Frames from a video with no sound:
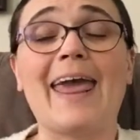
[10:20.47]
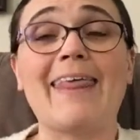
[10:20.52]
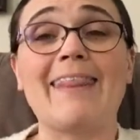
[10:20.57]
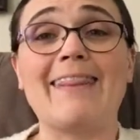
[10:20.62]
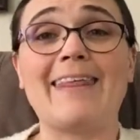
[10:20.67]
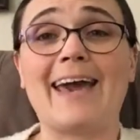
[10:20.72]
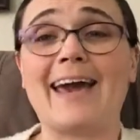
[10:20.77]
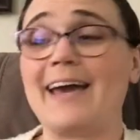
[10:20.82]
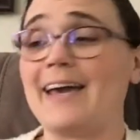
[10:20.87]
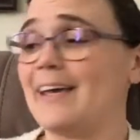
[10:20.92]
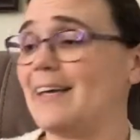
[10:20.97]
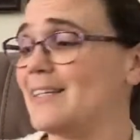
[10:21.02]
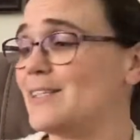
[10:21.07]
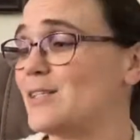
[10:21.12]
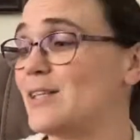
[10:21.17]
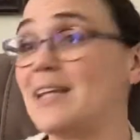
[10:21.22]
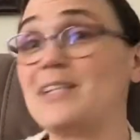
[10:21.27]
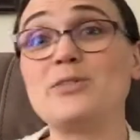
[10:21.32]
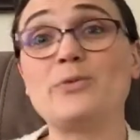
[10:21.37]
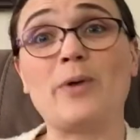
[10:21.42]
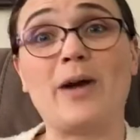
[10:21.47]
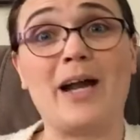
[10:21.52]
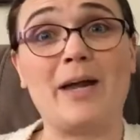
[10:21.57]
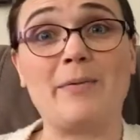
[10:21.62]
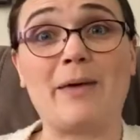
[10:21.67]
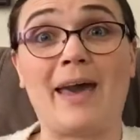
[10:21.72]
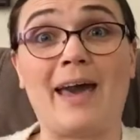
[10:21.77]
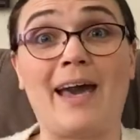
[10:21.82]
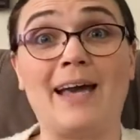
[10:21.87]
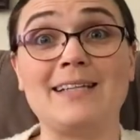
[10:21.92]
that's where
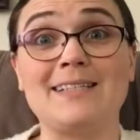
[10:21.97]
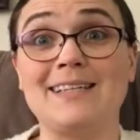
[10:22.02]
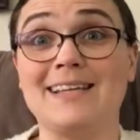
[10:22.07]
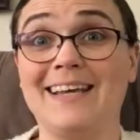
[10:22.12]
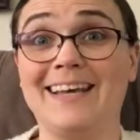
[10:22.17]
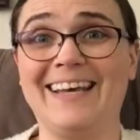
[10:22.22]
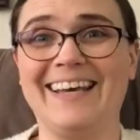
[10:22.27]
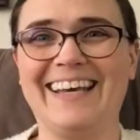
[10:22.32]
I'm at